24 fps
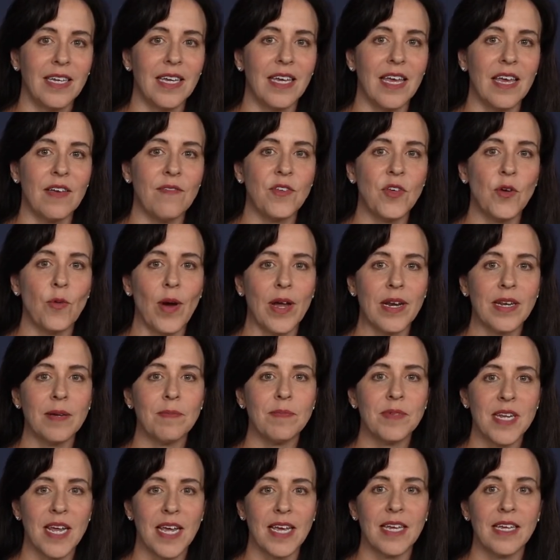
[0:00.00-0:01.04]
if you end up
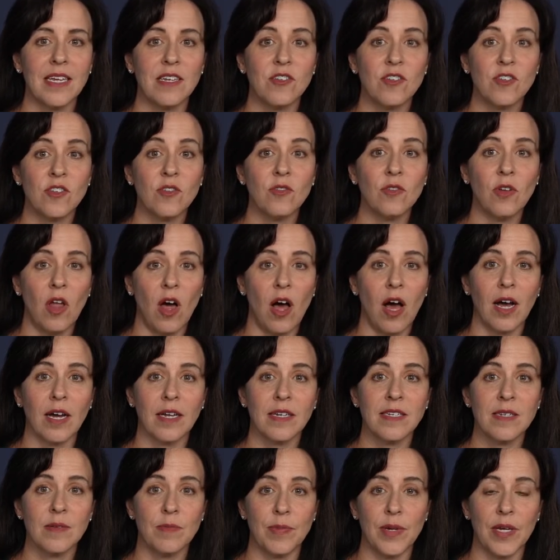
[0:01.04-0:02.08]
taking too long
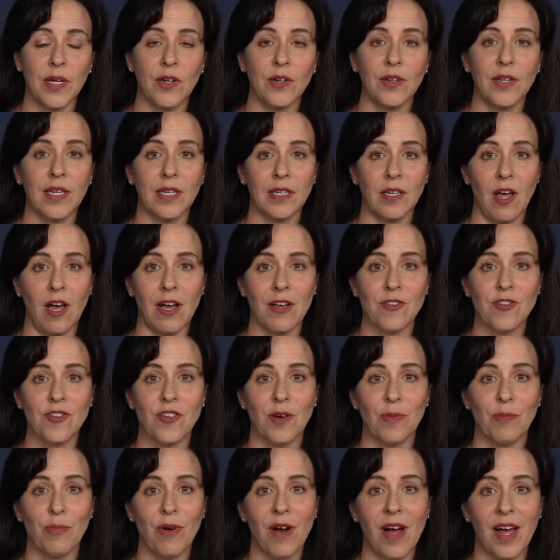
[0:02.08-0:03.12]
to build and launch a
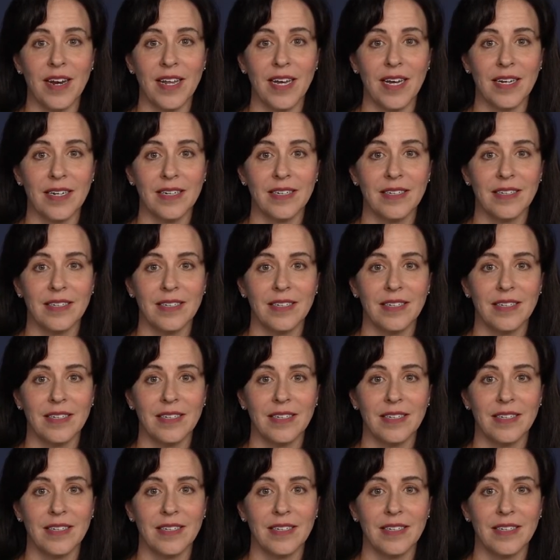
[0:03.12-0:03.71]
product.